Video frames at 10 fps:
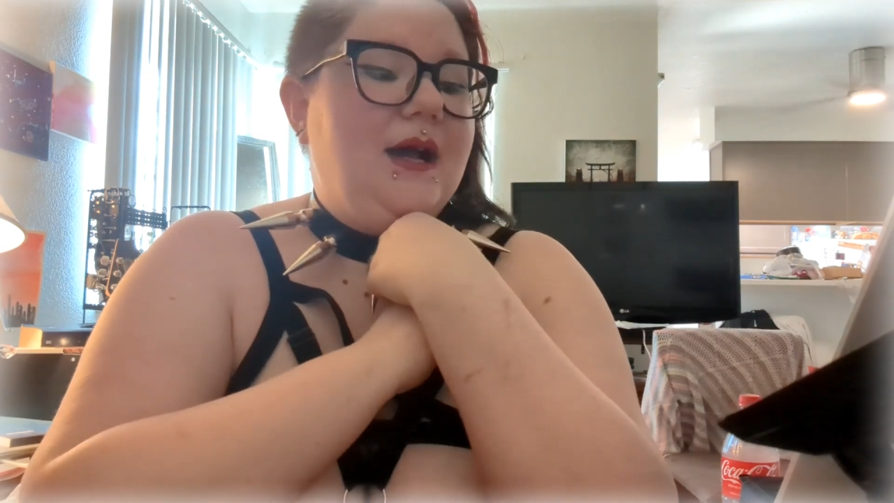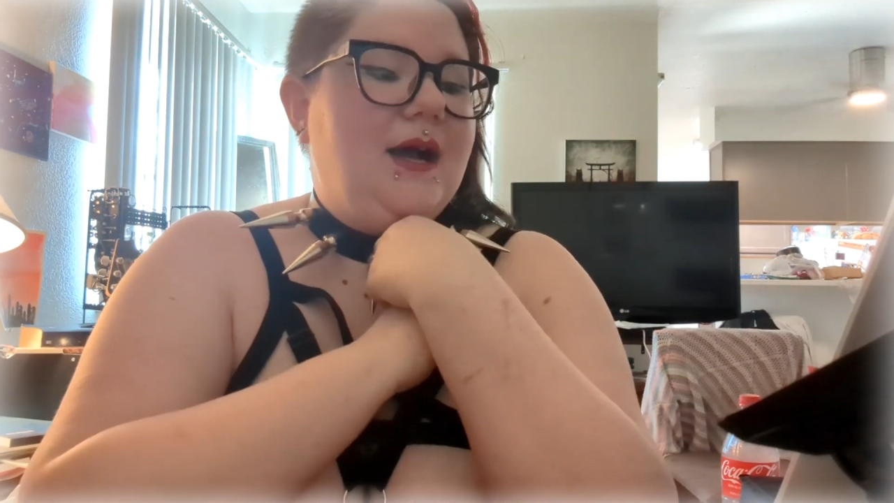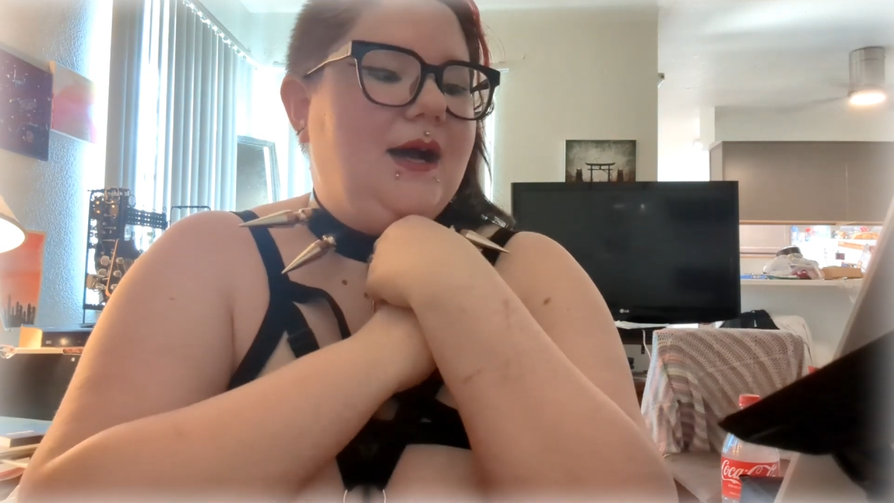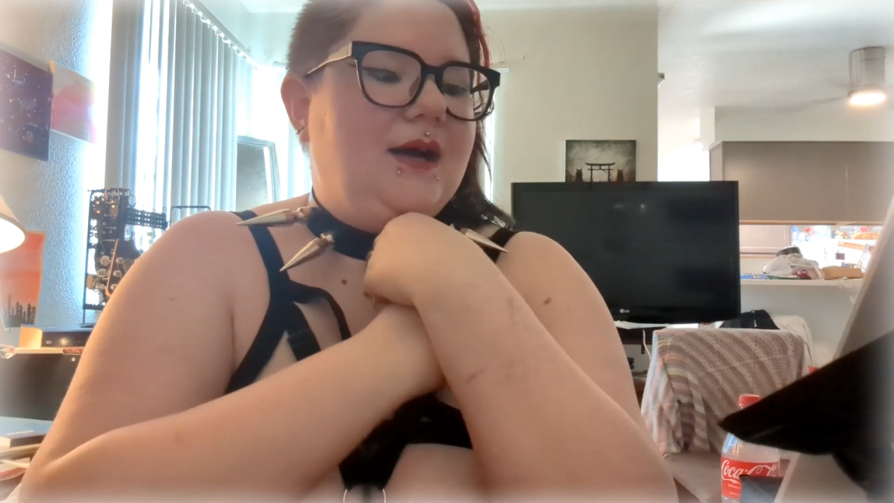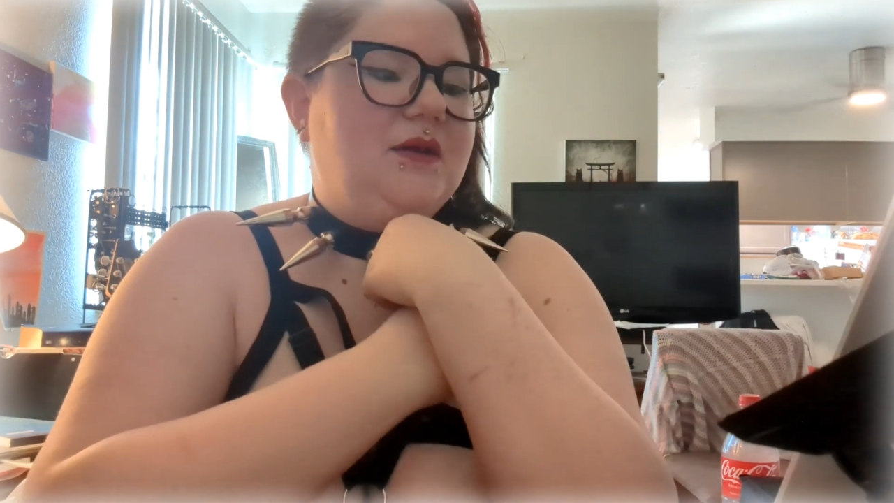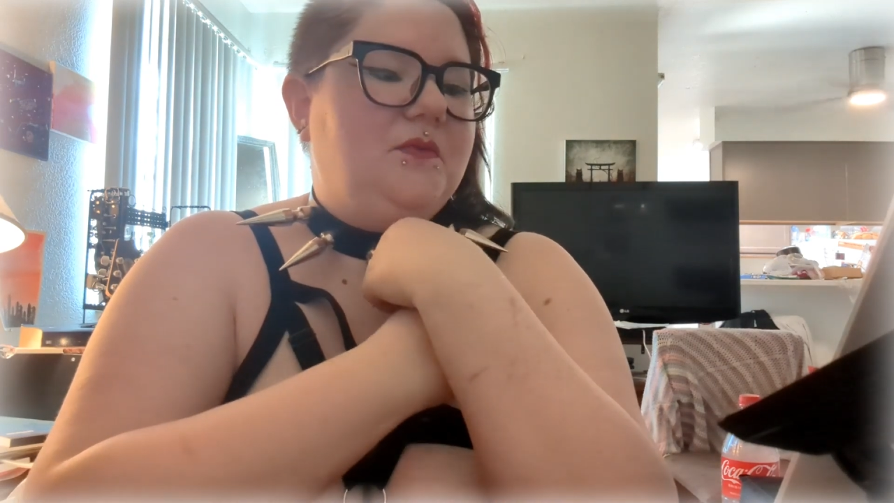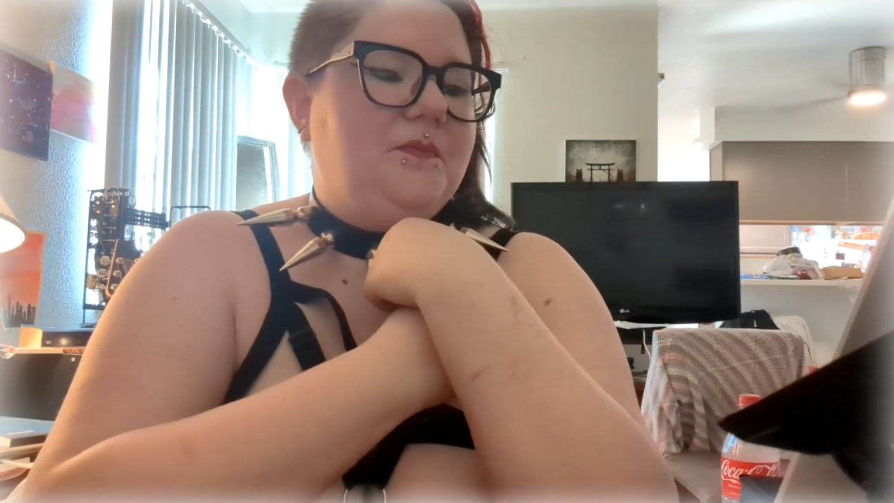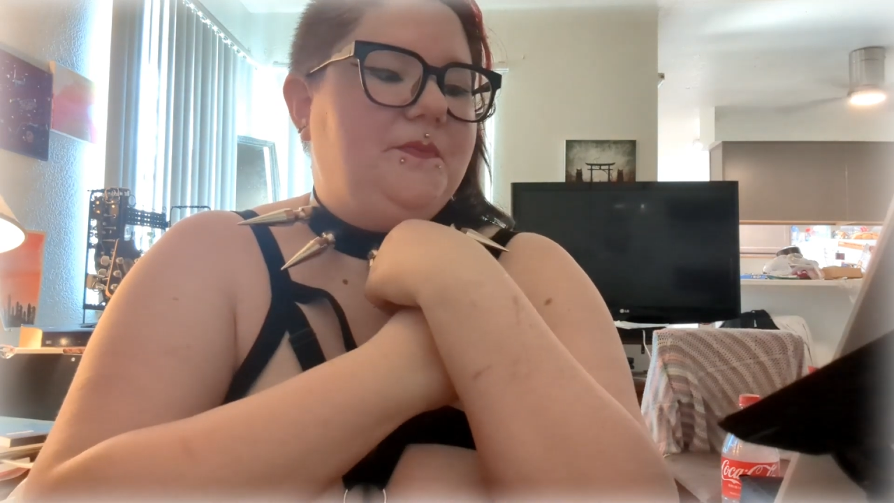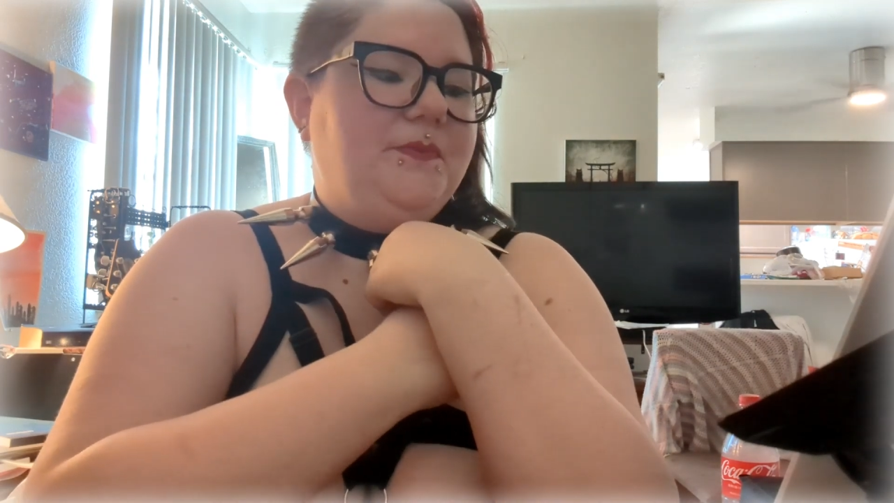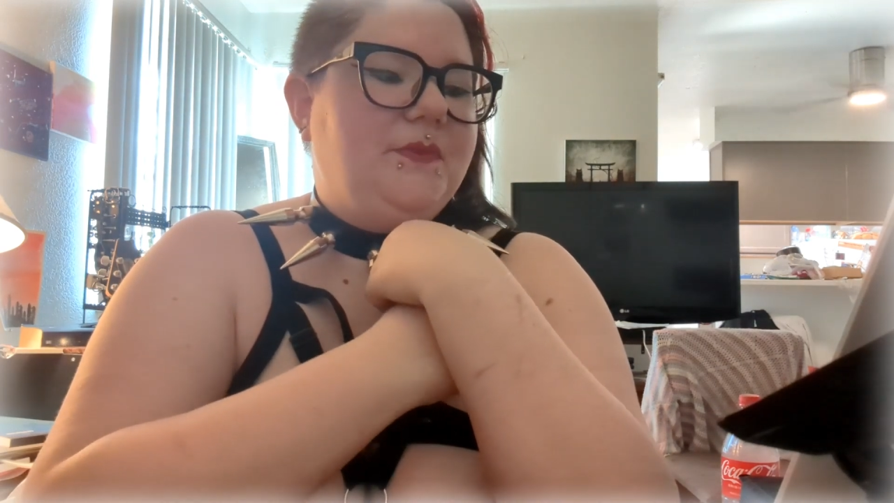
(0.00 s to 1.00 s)

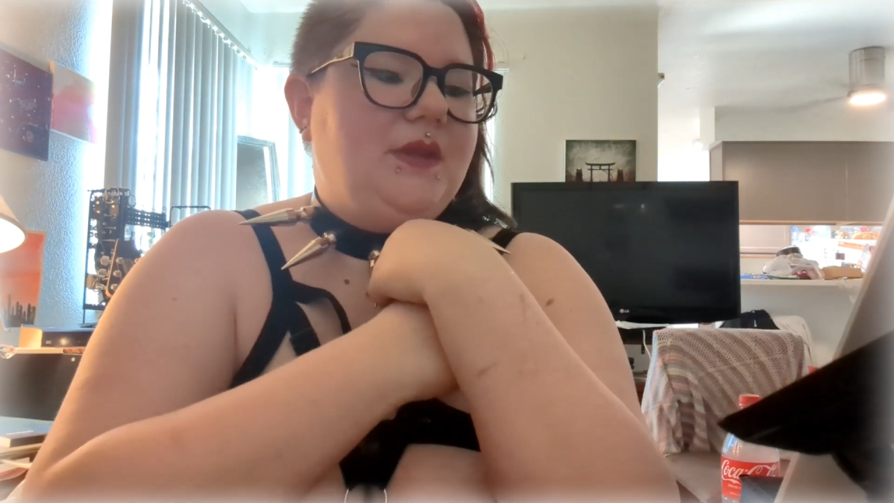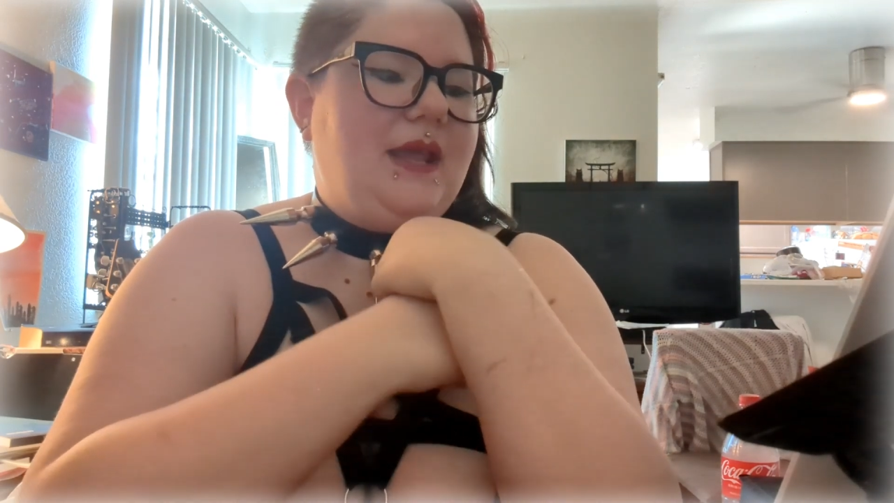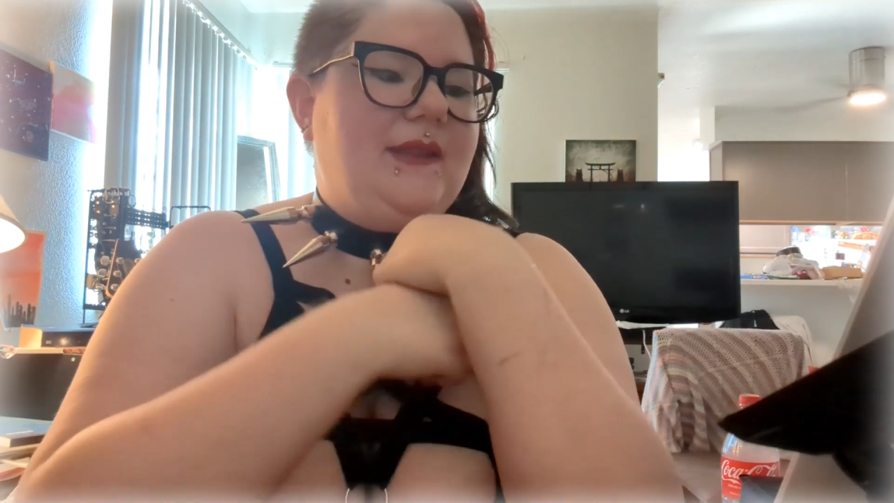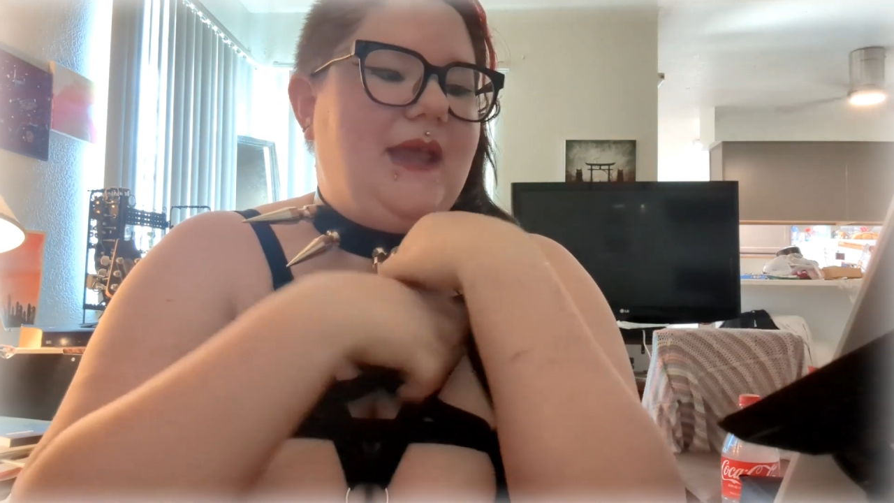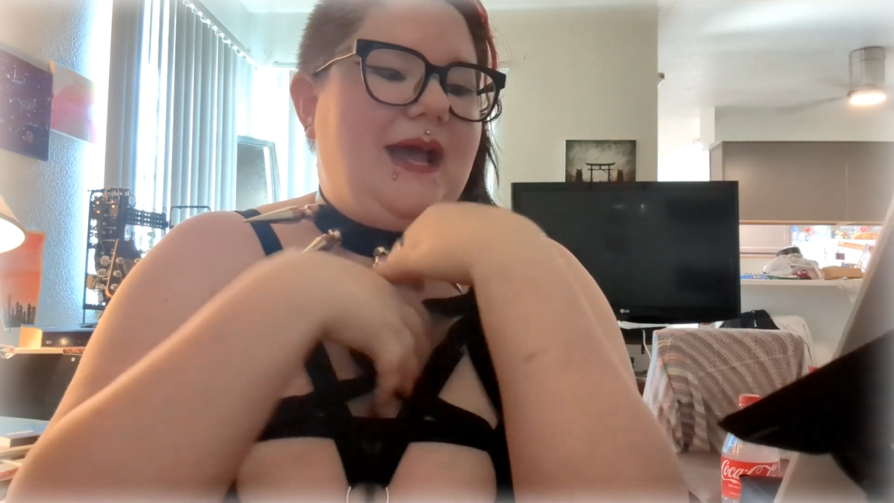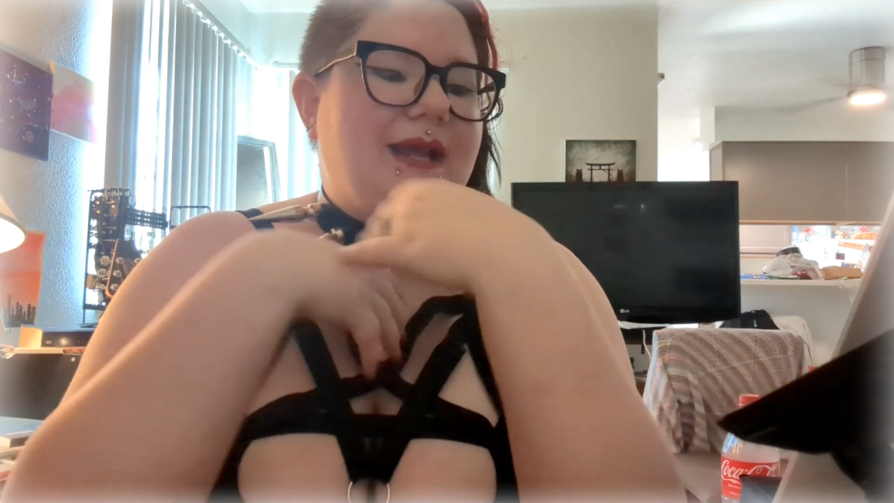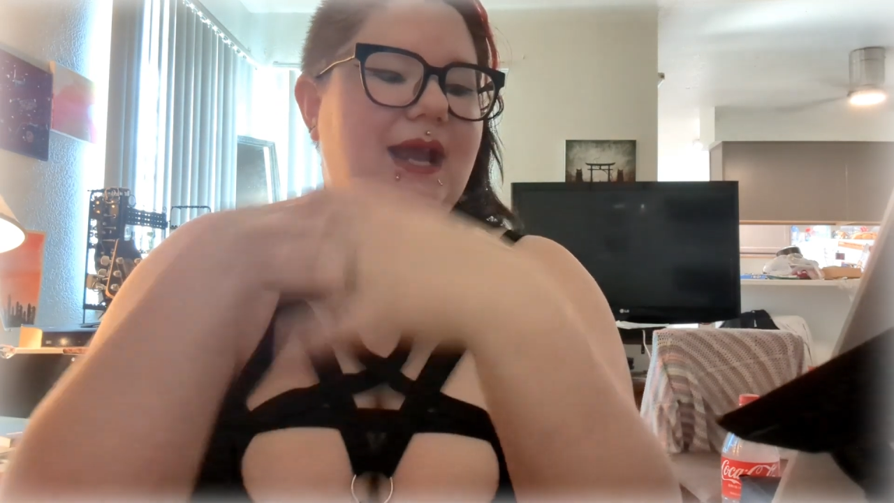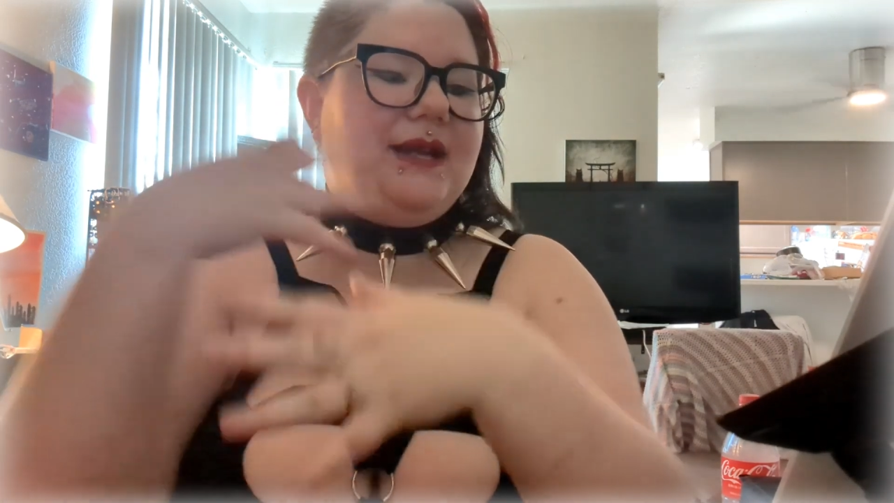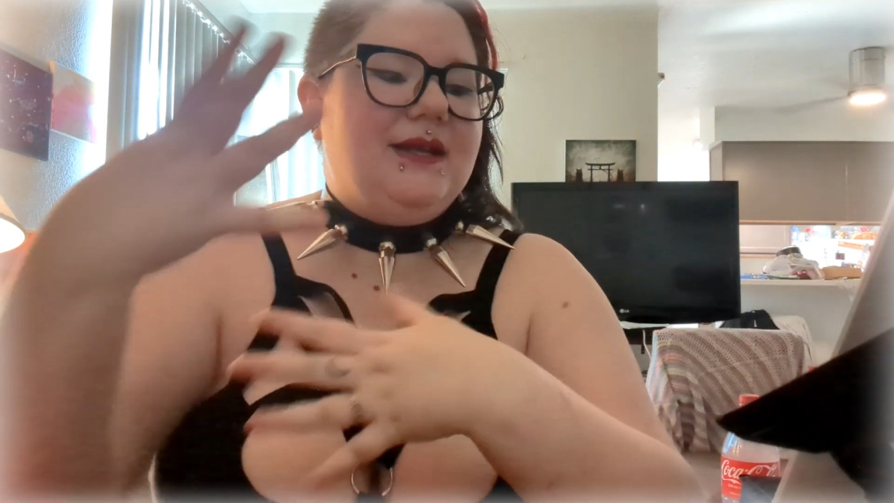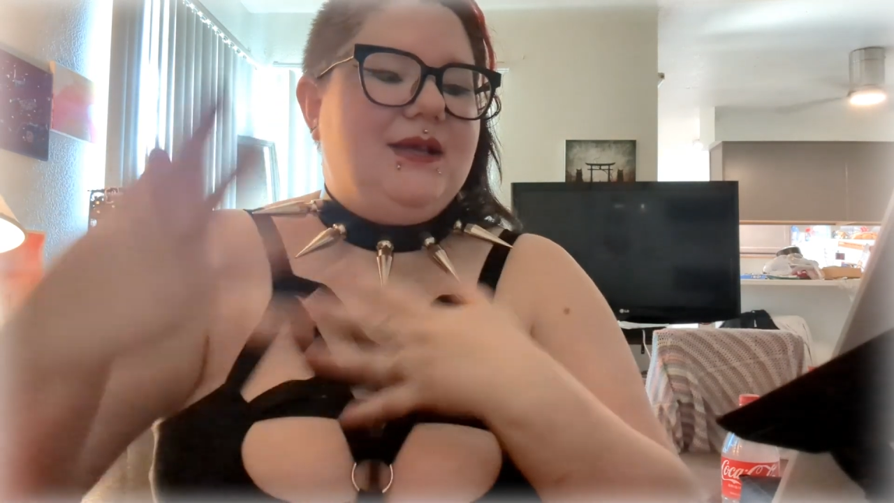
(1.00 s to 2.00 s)
And that
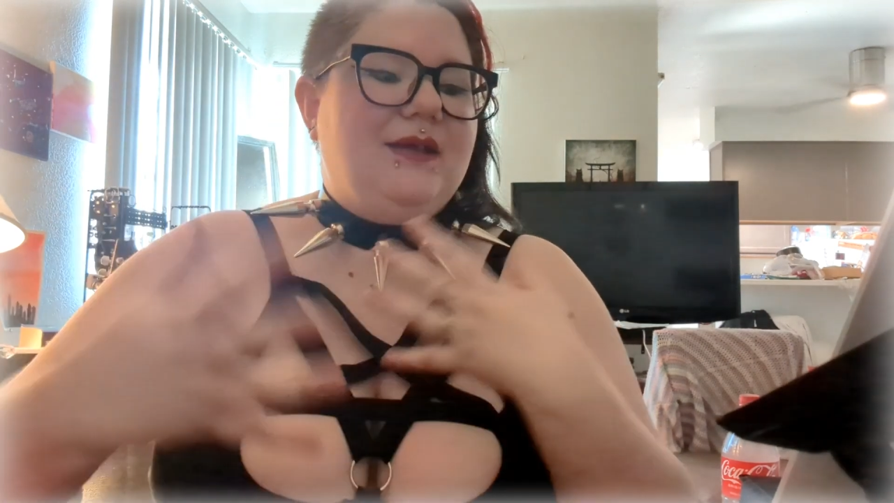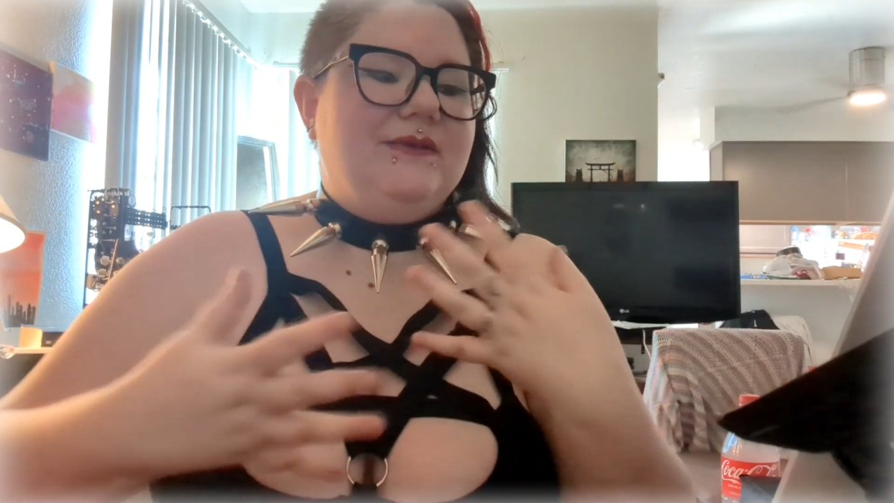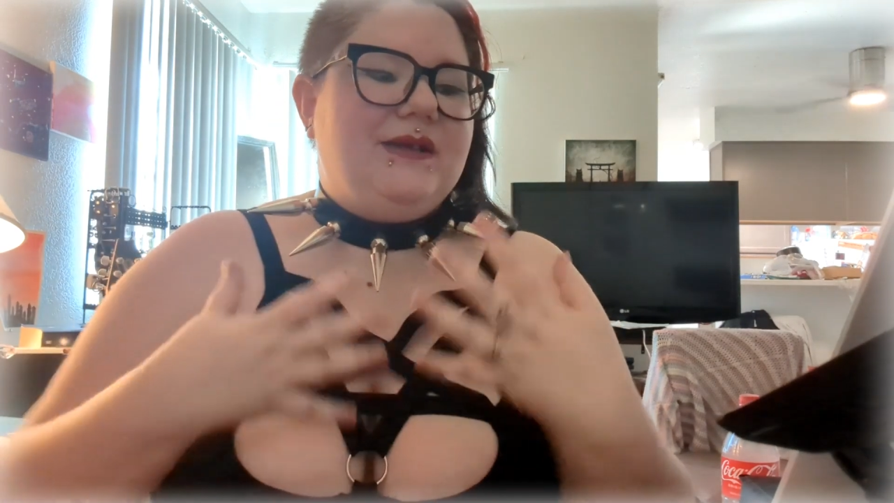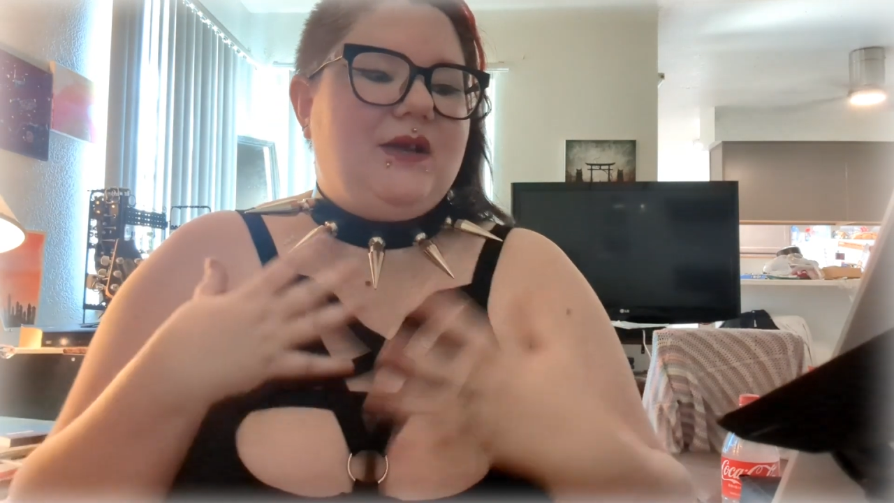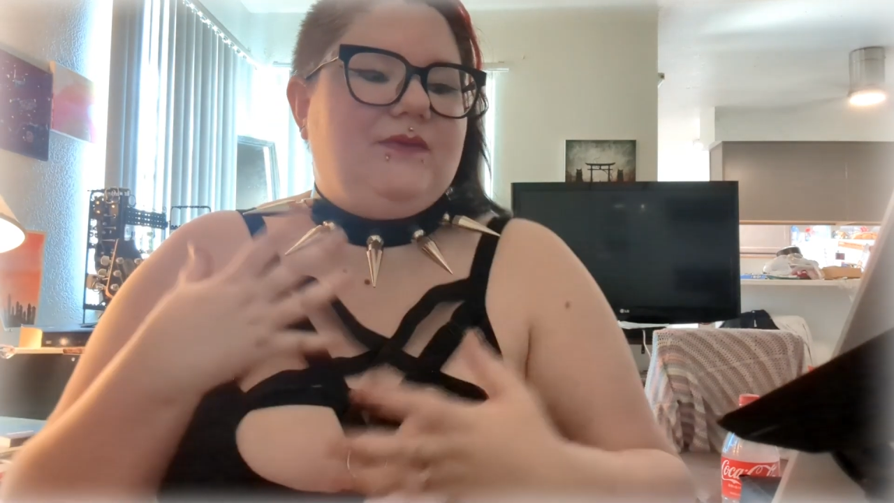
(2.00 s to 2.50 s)
kind of